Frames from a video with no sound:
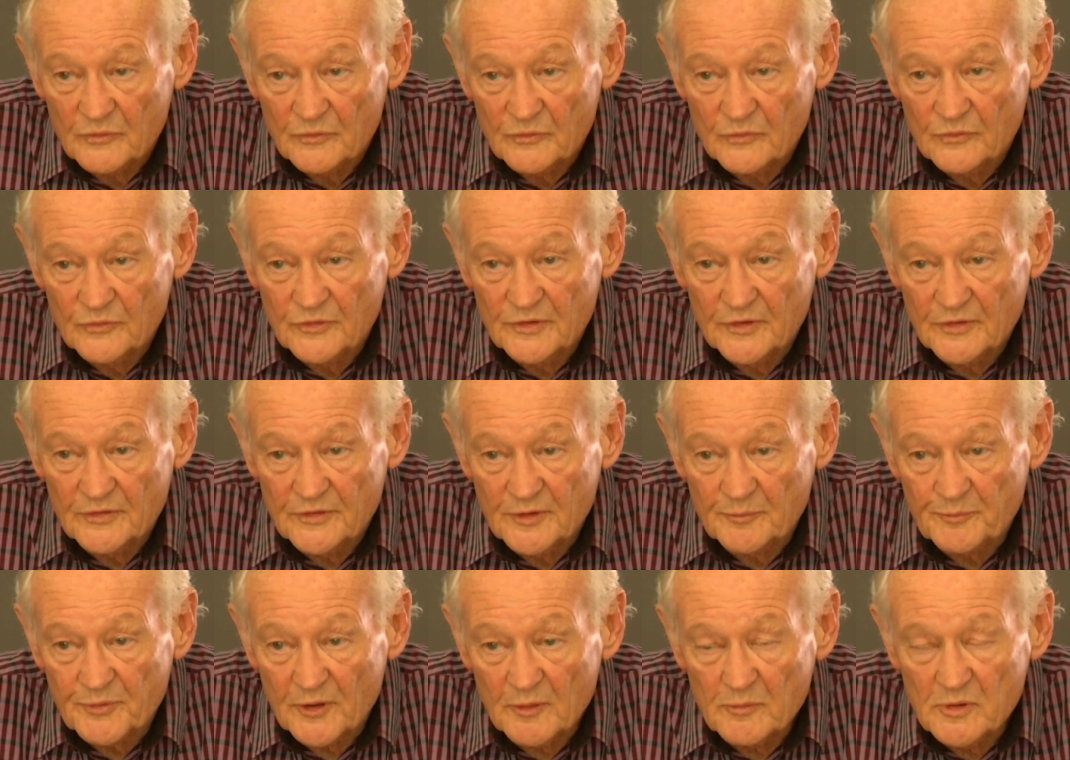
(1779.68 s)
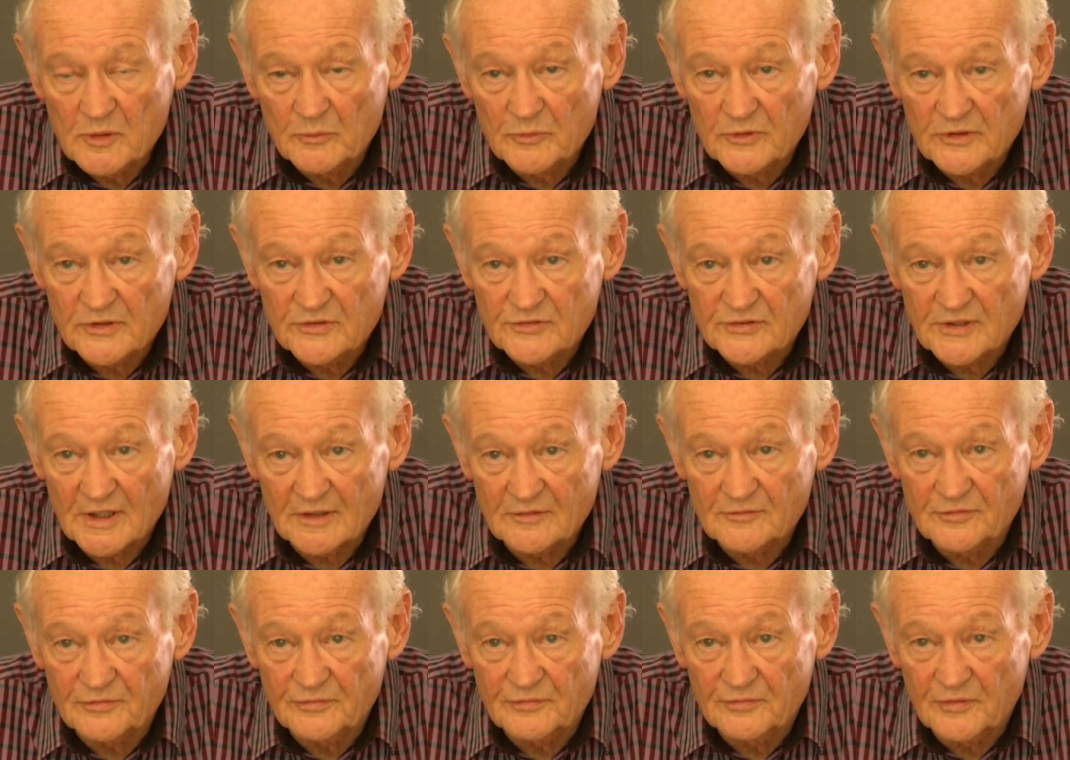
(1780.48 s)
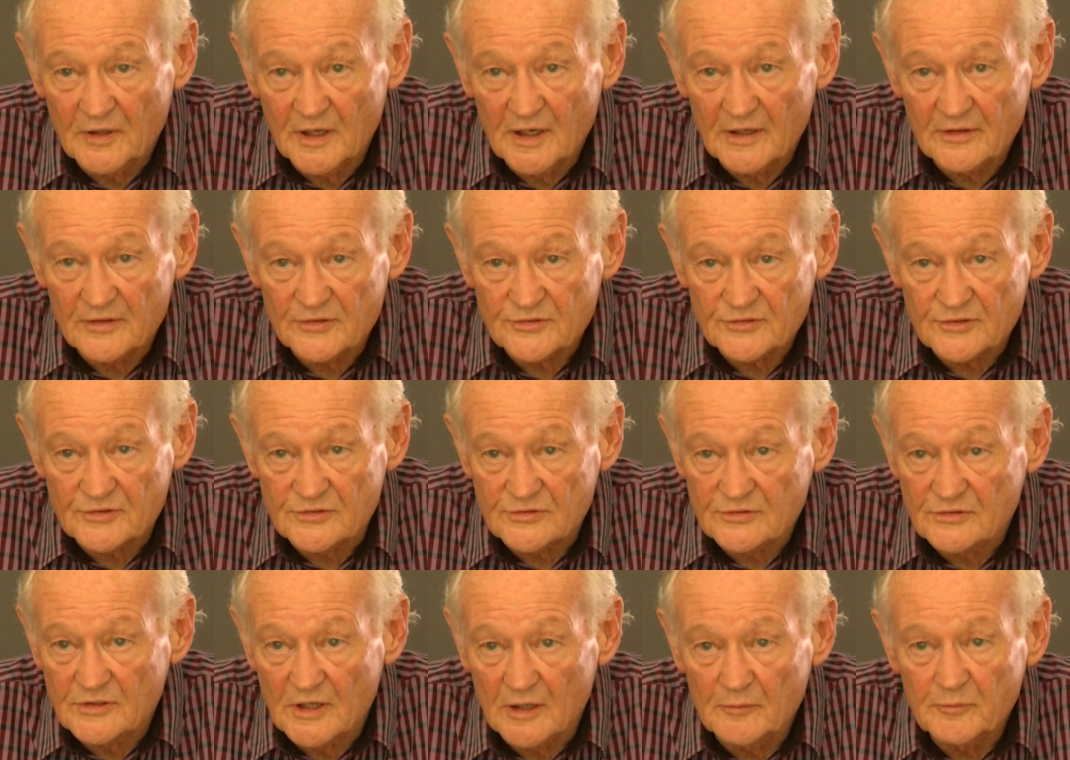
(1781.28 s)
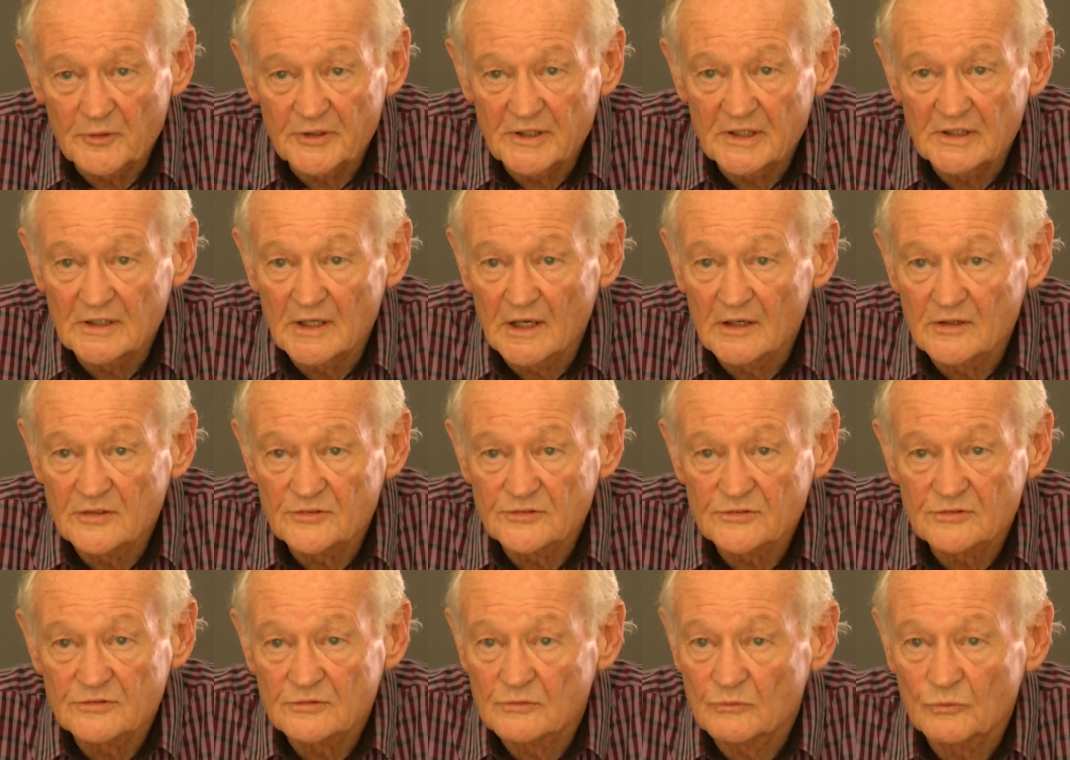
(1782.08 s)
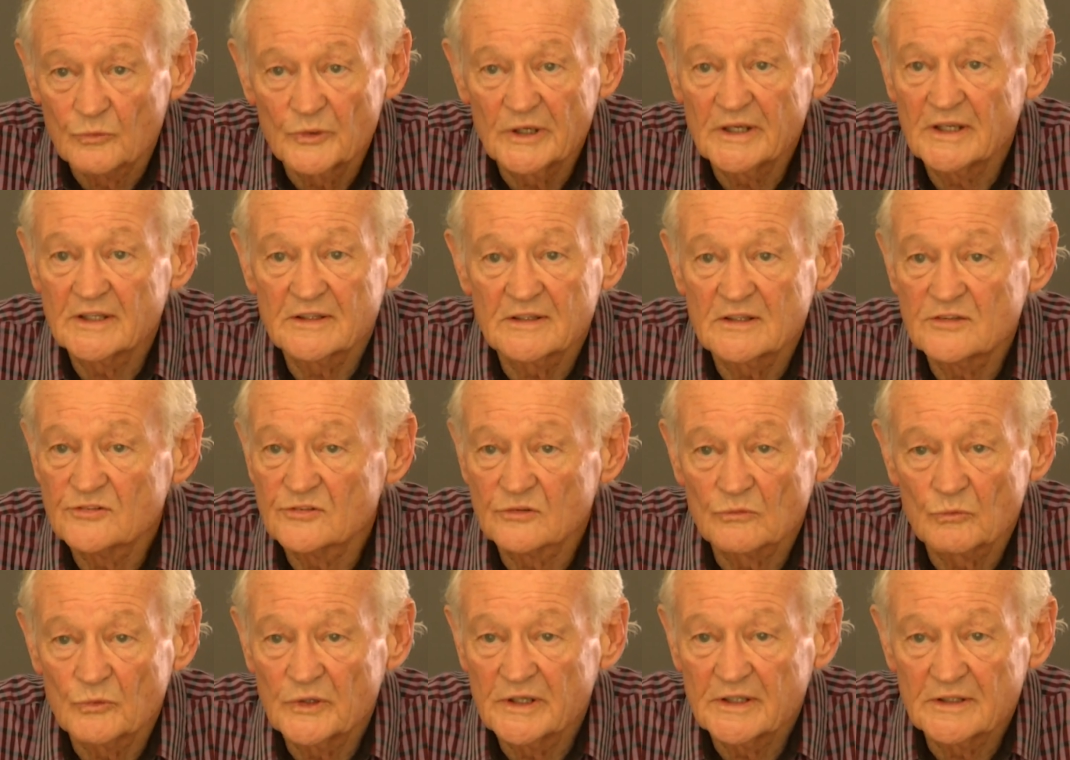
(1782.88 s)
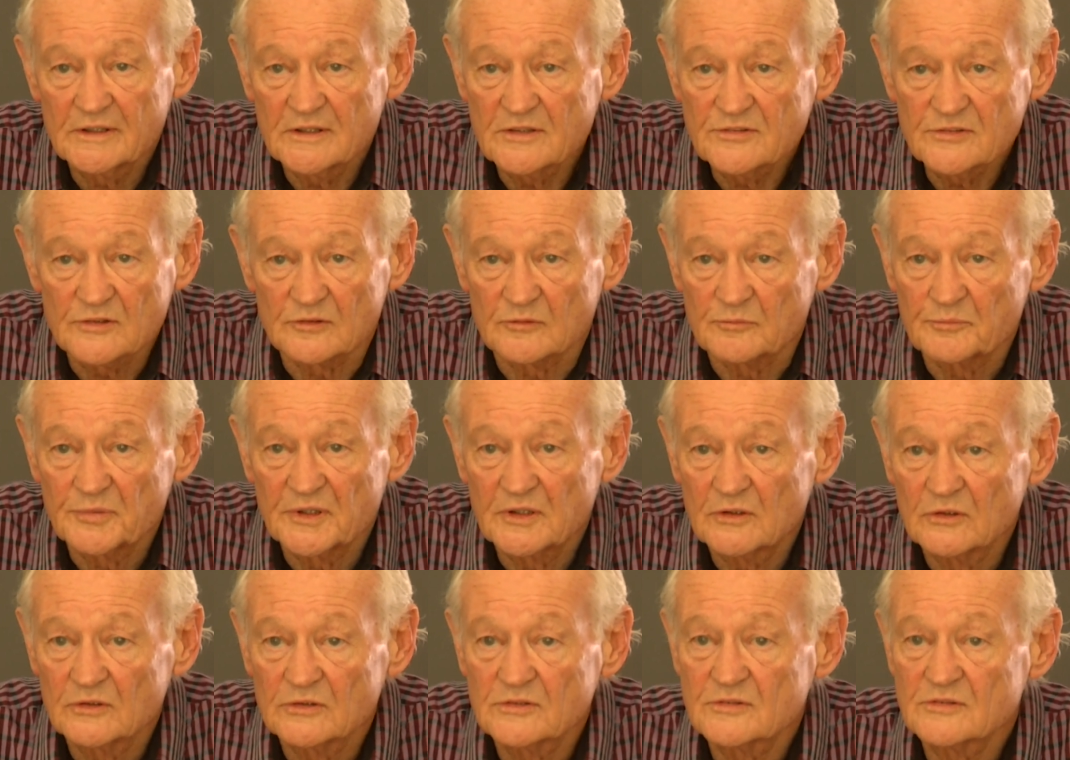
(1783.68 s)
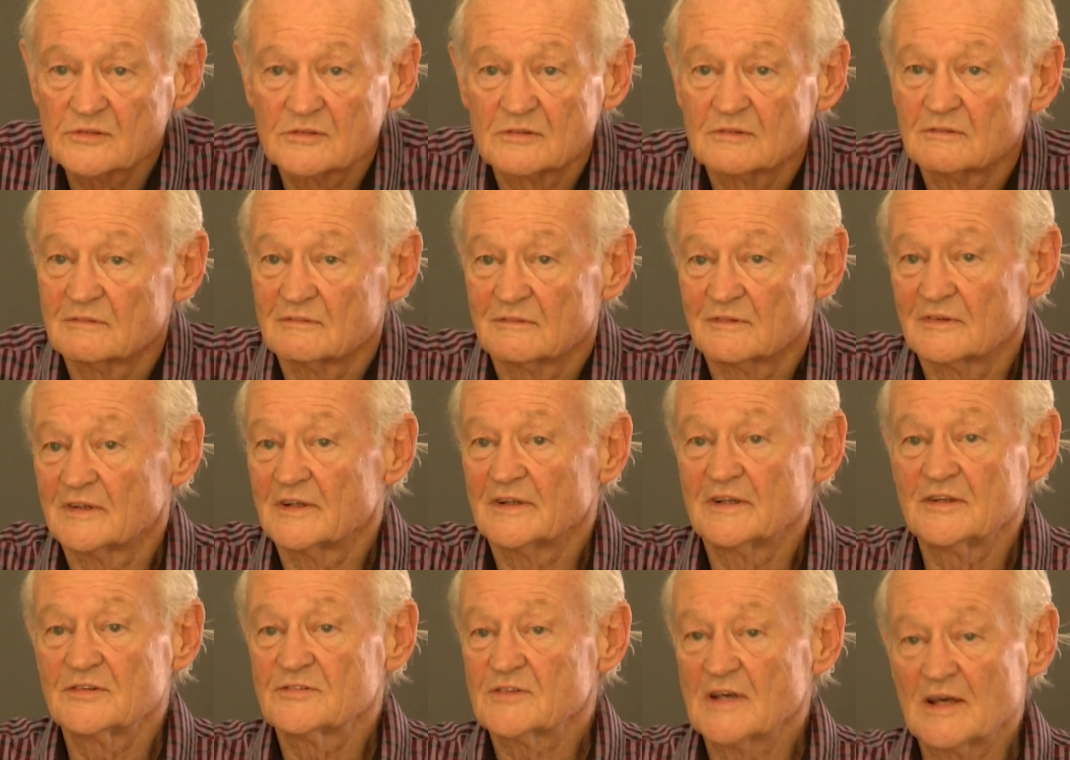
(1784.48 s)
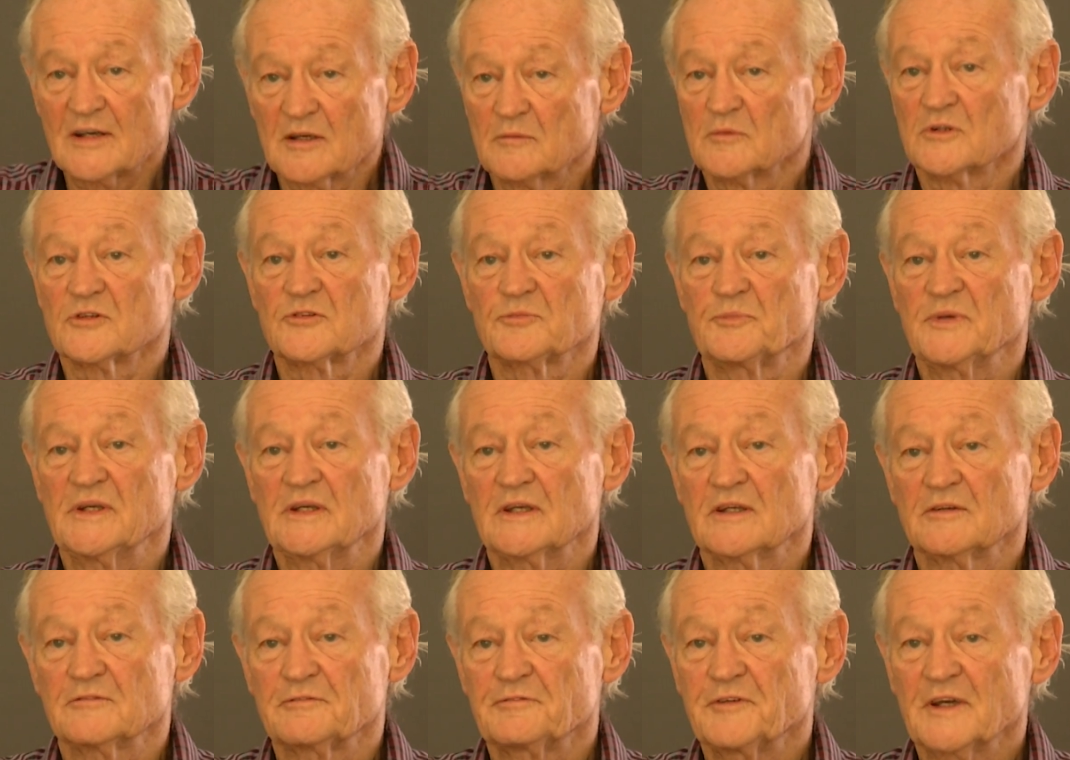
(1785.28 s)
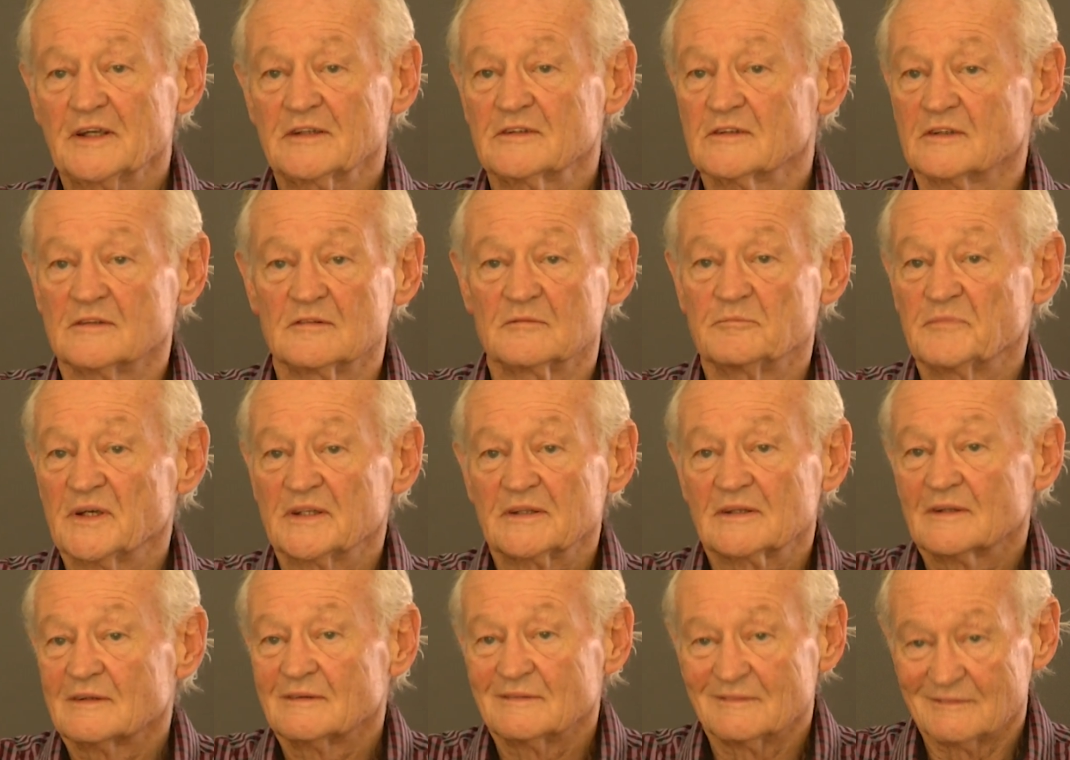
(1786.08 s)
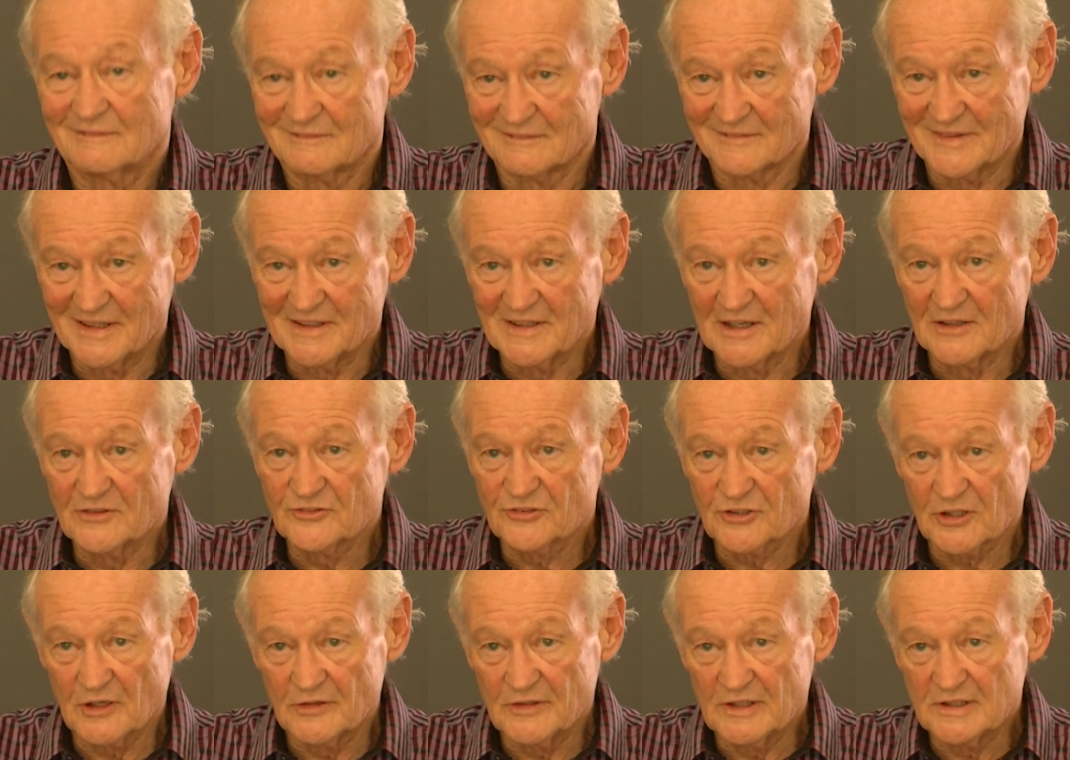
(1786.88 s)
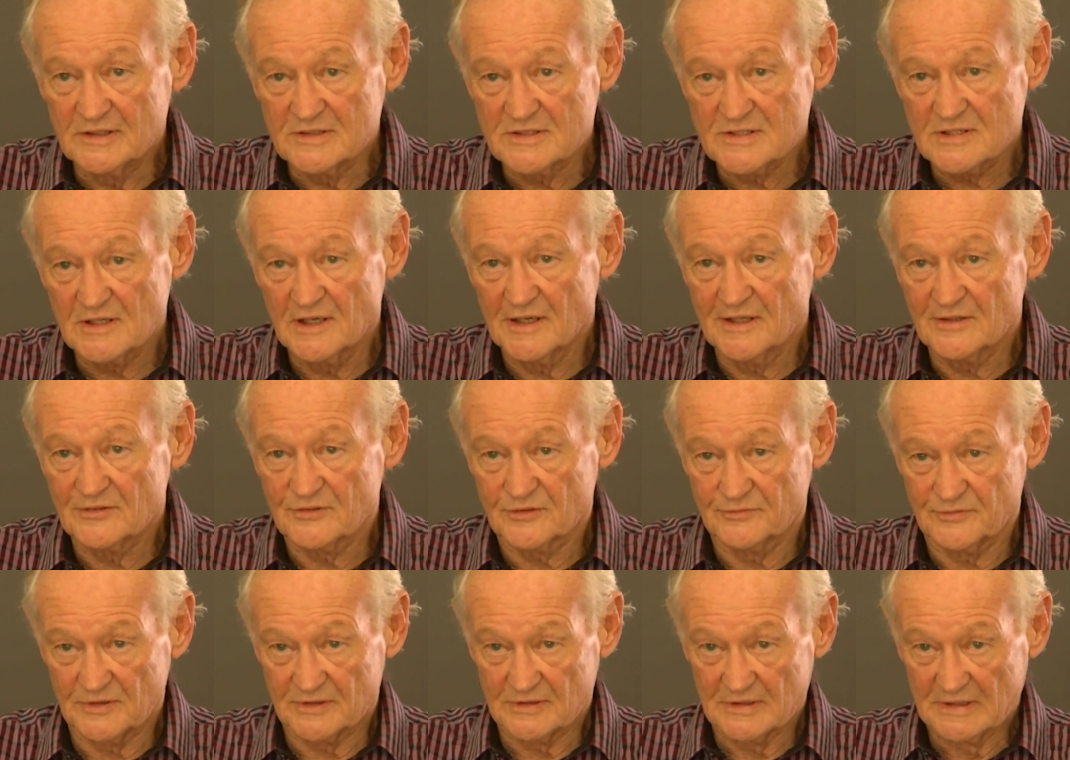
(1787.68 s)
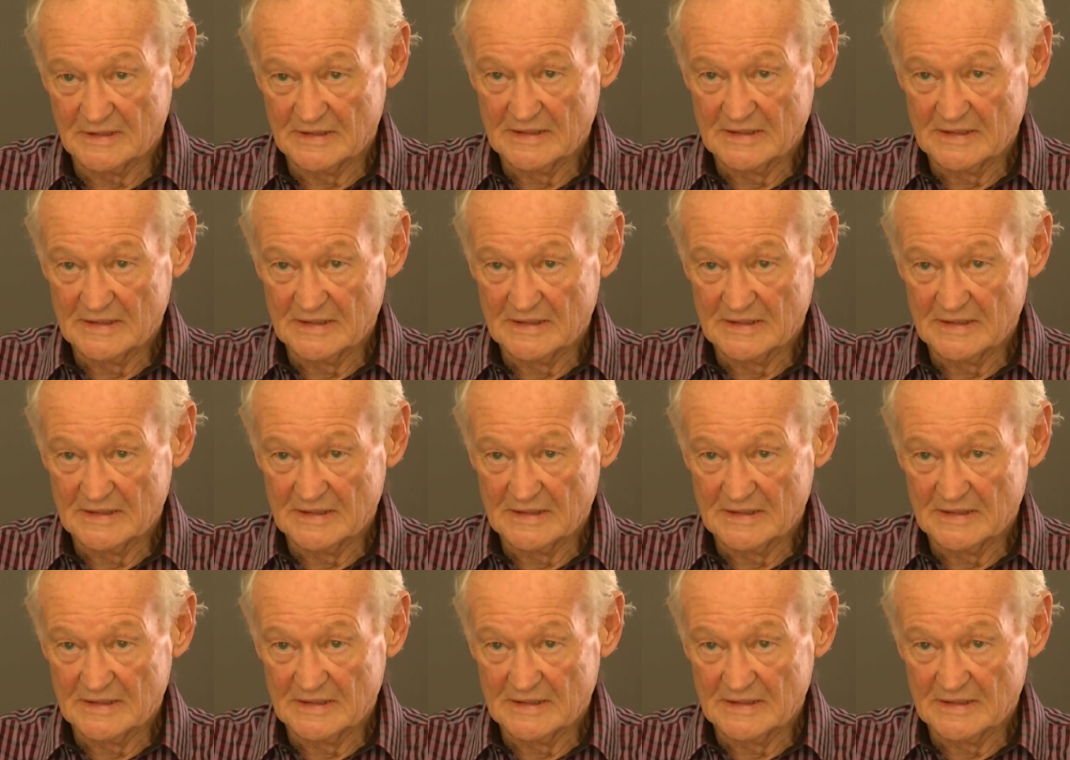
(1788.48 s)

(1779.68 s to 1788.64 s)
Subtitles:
the problem with the SAT virus is nobody knows where it is and where it isn't, because there's animals being infected, but they don't show any signs of it.